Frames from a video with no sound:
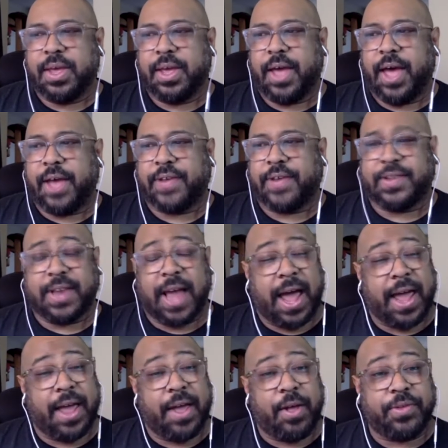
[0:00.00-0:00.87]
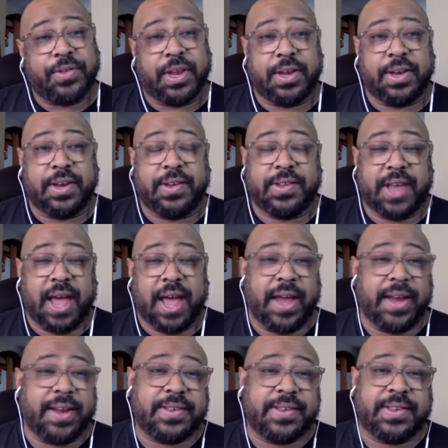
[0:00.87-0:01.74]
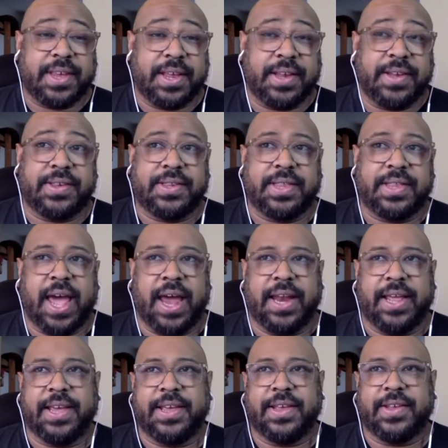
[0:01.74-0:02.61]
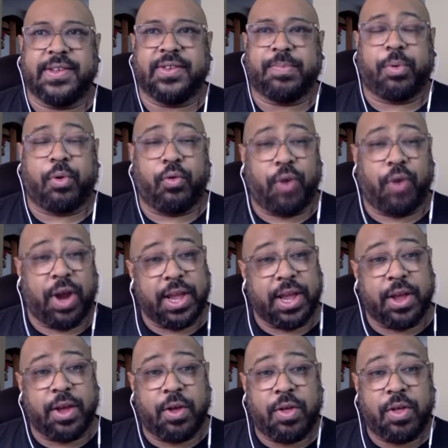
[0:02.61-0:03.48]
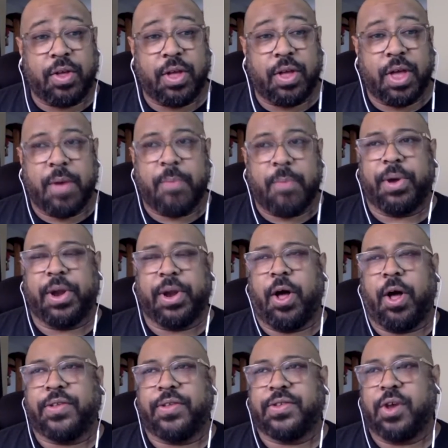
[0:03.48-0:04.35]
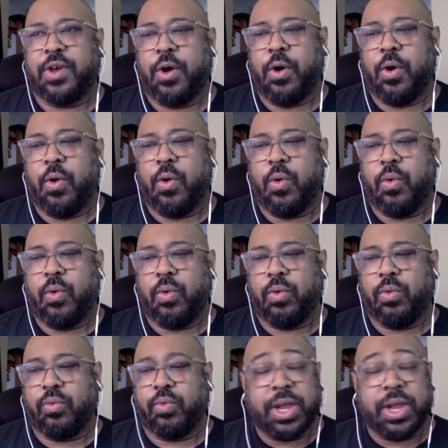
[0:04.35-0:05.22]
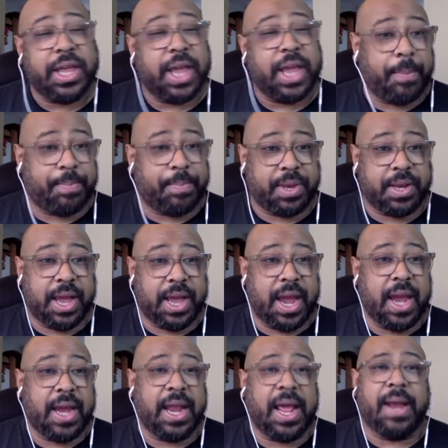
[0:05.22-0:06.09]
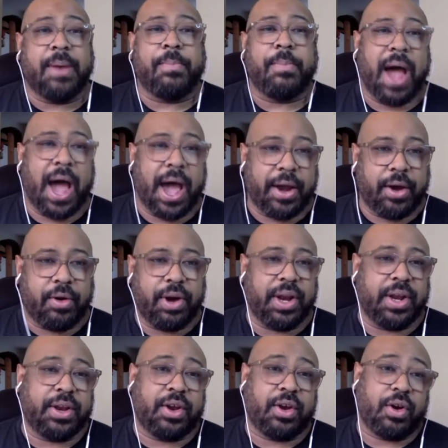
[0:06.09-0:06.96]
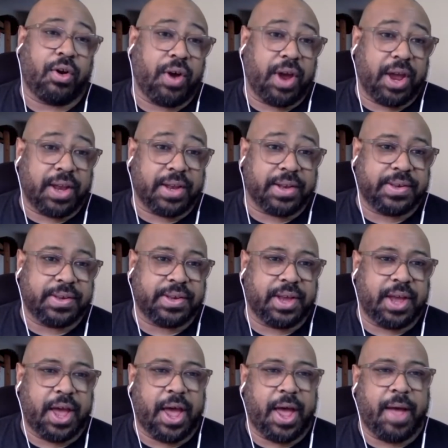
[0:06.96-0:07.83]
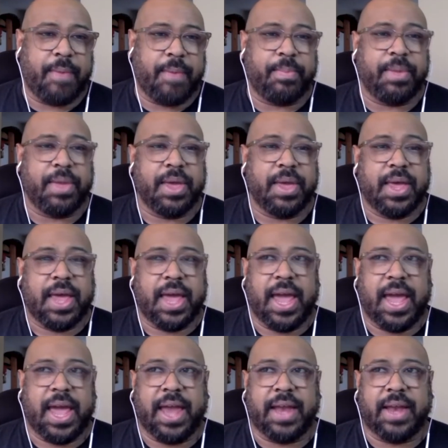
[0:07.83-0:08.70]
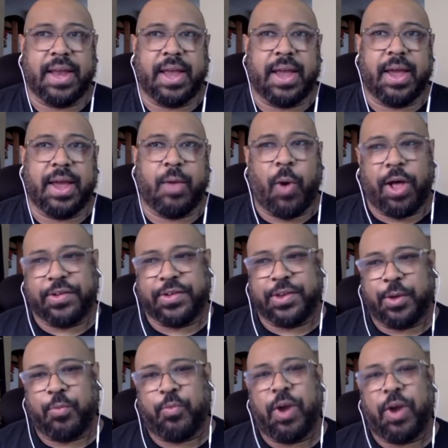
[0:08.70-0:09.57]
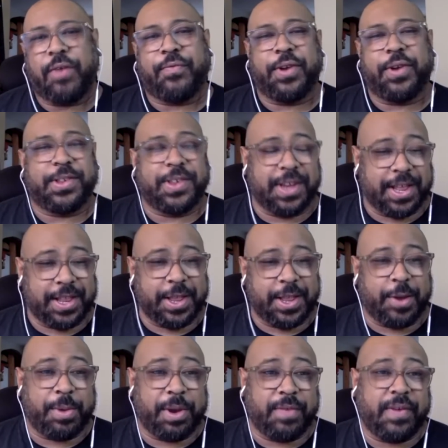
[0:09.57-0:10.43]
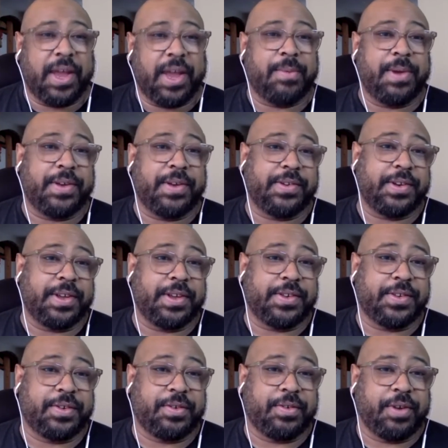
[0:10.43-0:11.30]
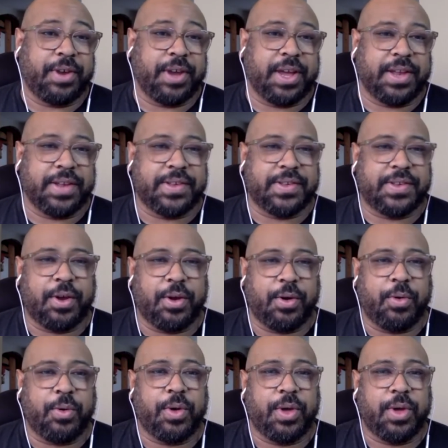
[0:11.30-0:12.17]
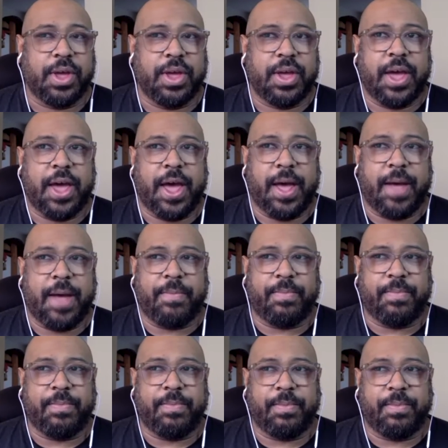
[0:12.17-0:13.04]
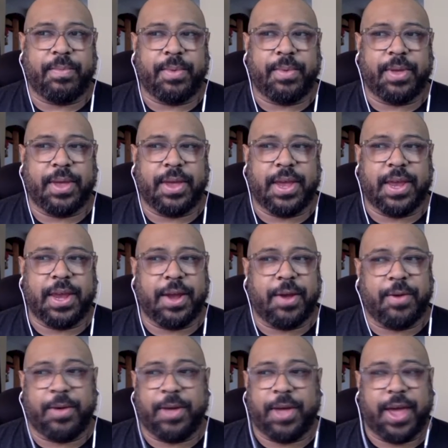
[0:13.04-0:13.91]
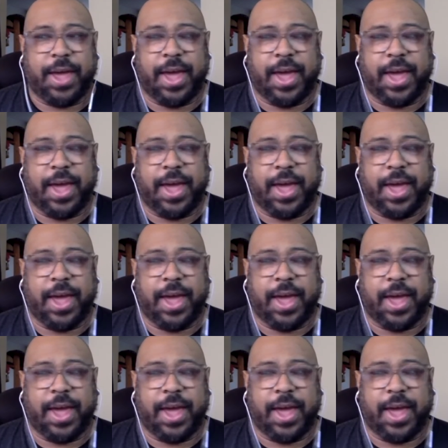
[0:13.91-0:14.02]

uh, styles and design sense that is perennial but also really up to date and modern and current um, and while still referencing a little bit of animation history. And so, um, you know,